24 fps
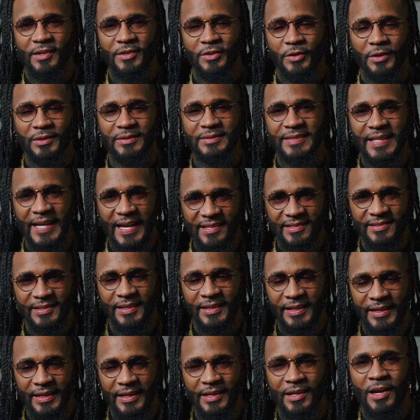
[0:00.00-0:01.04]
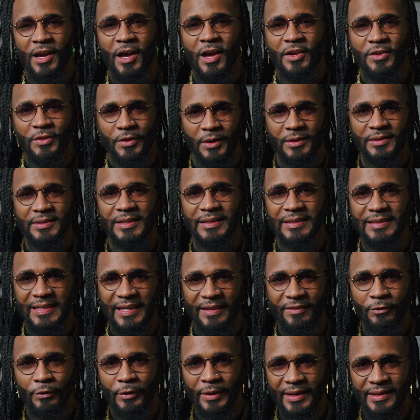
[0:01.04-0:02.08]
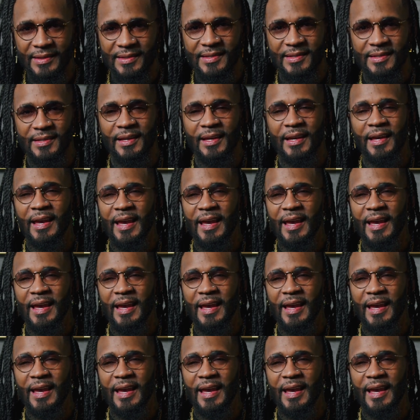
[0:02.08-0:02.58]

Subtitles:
your destiny, your deliverance,